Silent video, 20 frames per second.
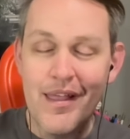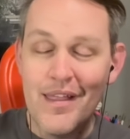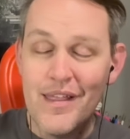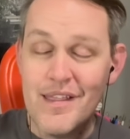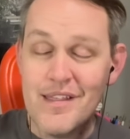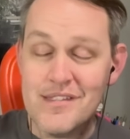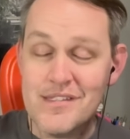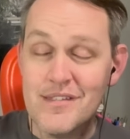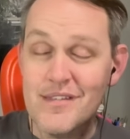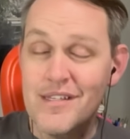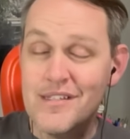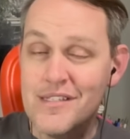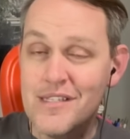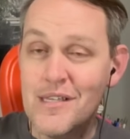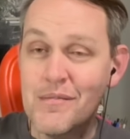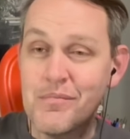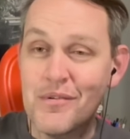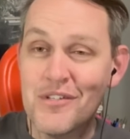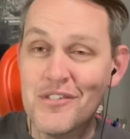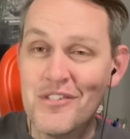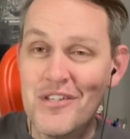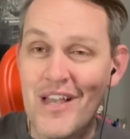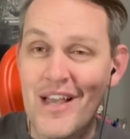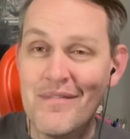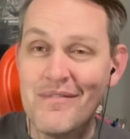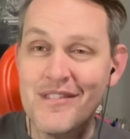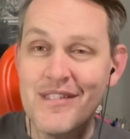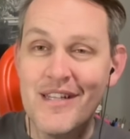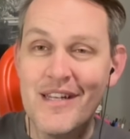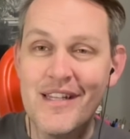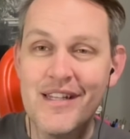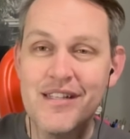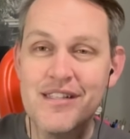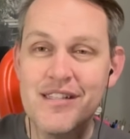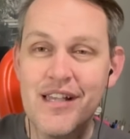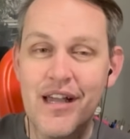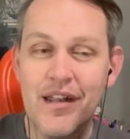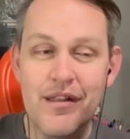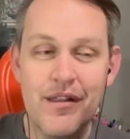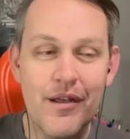It still has the input shaft sitting
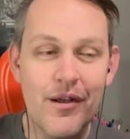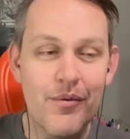inside of there.